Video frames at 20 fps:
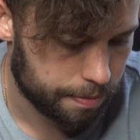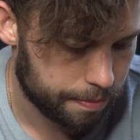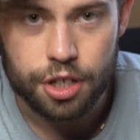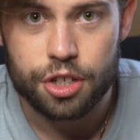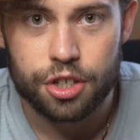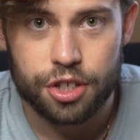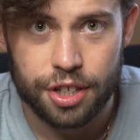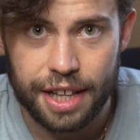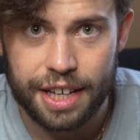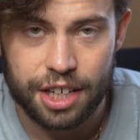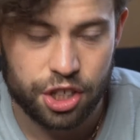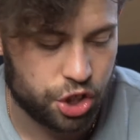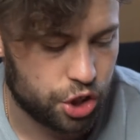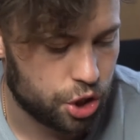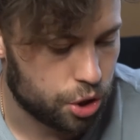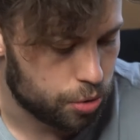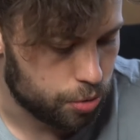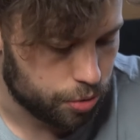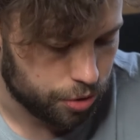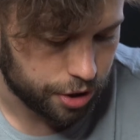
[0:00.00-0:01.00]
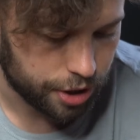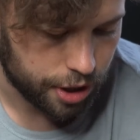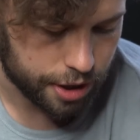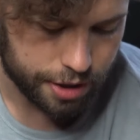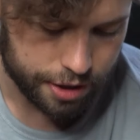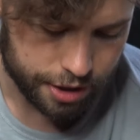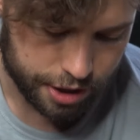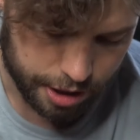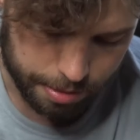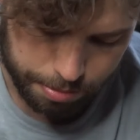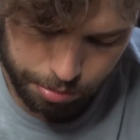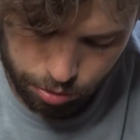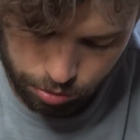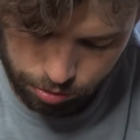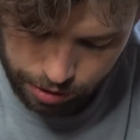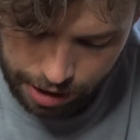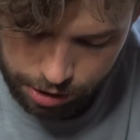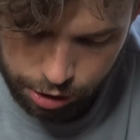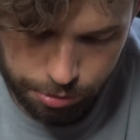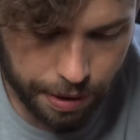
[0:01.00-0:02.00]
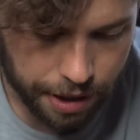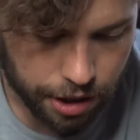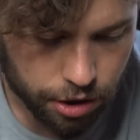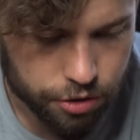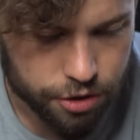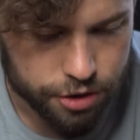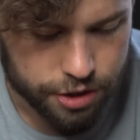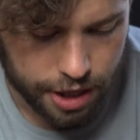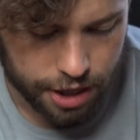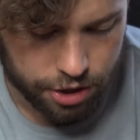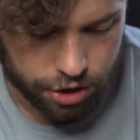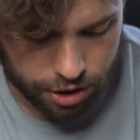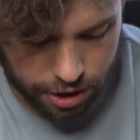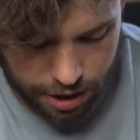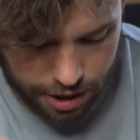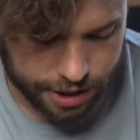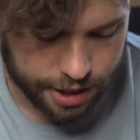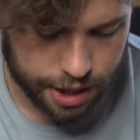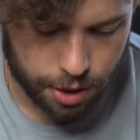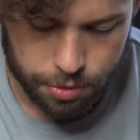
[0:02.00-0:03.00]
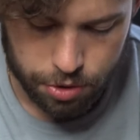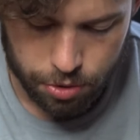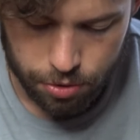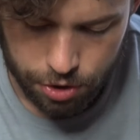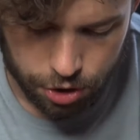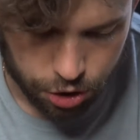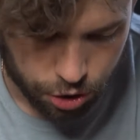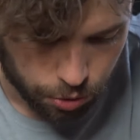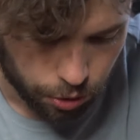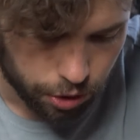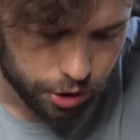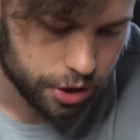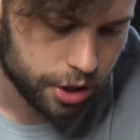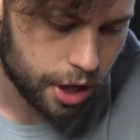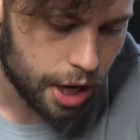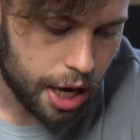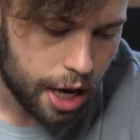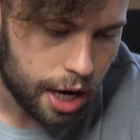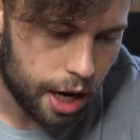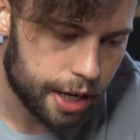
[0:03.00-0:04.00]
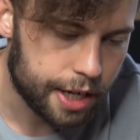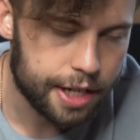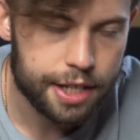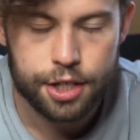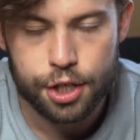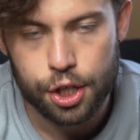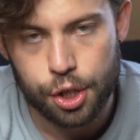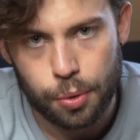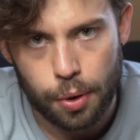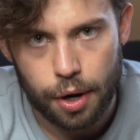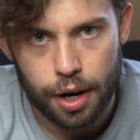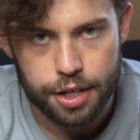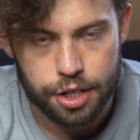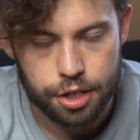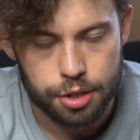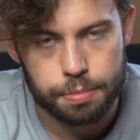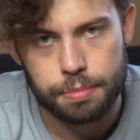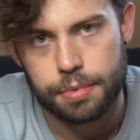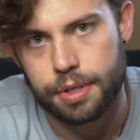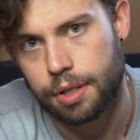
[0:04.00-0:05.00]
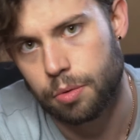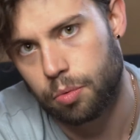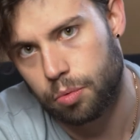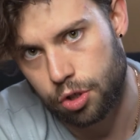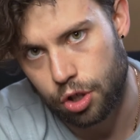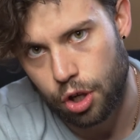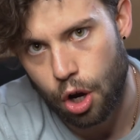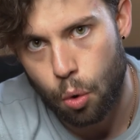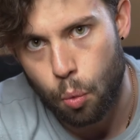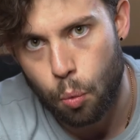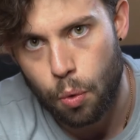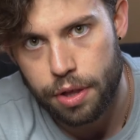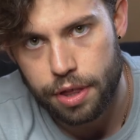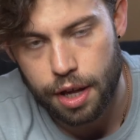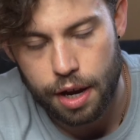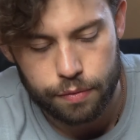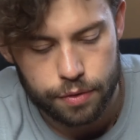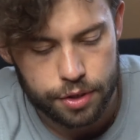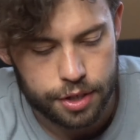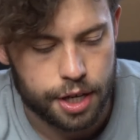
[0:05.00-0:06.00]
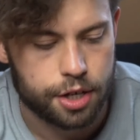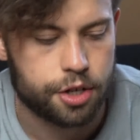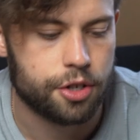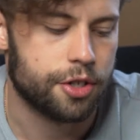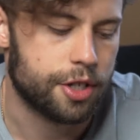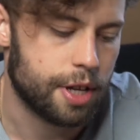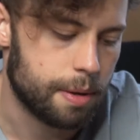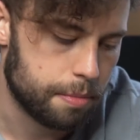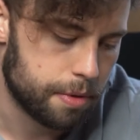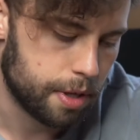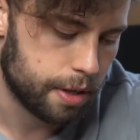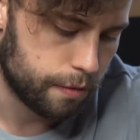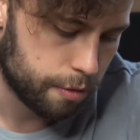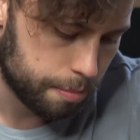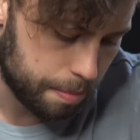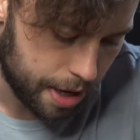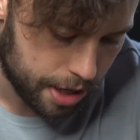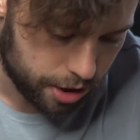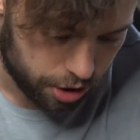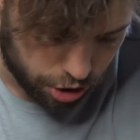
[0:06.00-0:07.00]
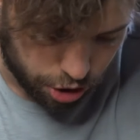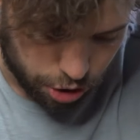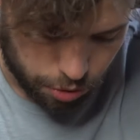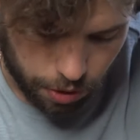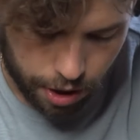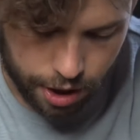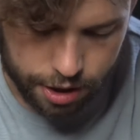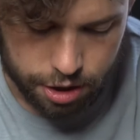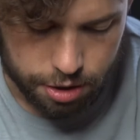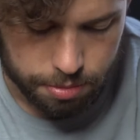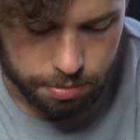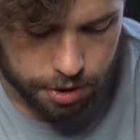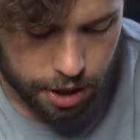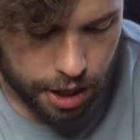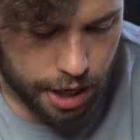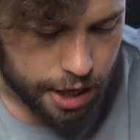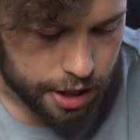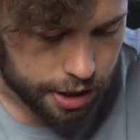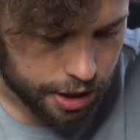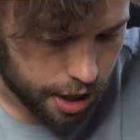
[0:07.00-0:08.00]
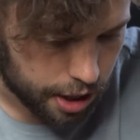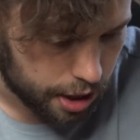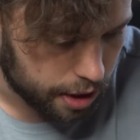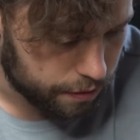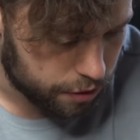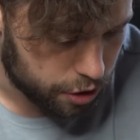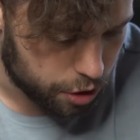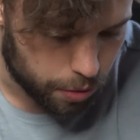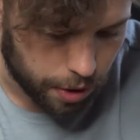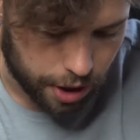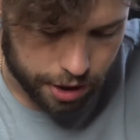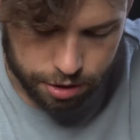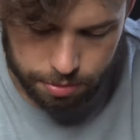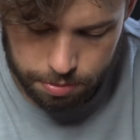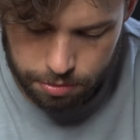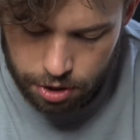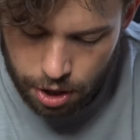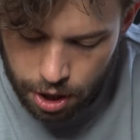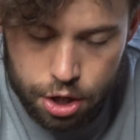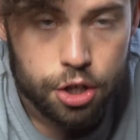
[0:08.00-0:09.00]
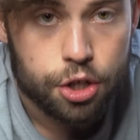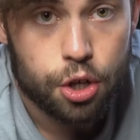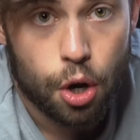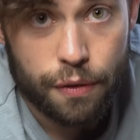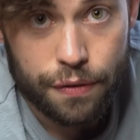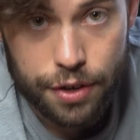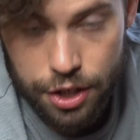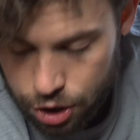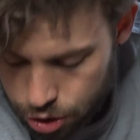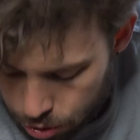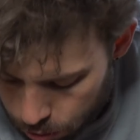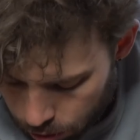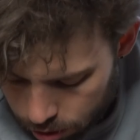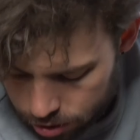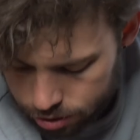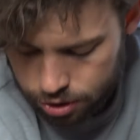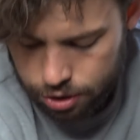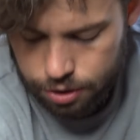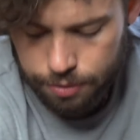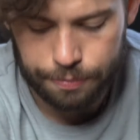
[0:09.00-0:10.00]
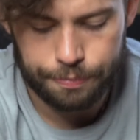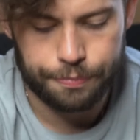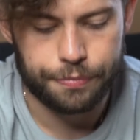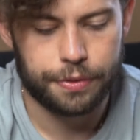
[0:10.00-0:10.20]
So that's shoes, nice and simple. Now, depending on the session, let's say we're doing squats, I need 2 items to go with every session. Same thing for bench, 2 items, deadlift, 2 items. So if it's squats,